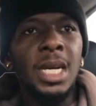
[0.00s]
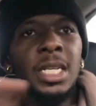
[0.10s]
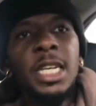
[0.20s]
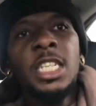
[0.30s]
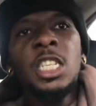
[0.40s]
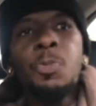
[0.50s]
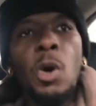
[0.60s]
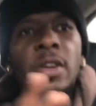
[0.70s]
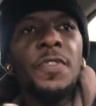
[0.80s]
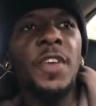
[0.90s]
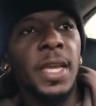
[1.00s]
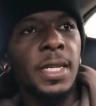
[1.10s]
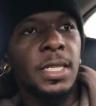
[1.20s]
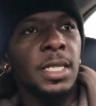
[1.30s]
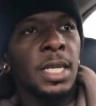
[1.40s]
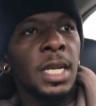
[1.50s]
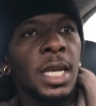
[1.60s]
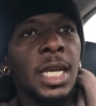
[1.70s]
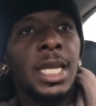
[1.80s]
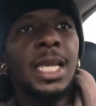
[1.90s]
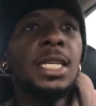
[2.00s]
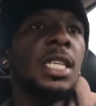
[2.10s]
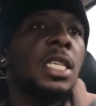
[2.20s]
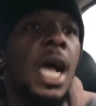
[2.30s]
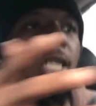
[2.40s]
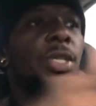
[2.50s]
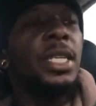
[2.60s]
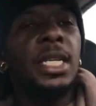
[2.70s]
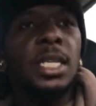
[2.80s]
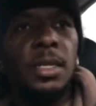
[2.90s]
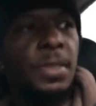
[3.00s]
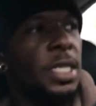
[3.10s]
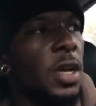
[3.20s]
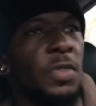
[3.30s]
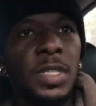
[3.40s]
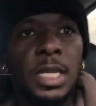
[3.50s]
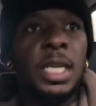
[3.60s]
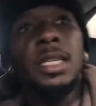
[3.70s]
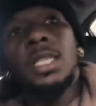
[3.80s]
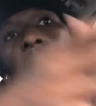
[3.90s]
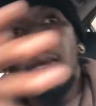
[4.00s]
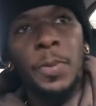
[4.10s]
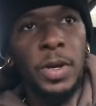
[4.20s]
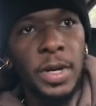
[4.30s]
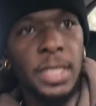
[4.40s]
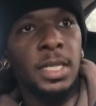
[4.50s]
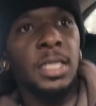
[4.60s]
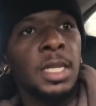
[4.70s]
Niggas is pointing fingers. Niggas is contradicting themselves. Niggas are hypocrites.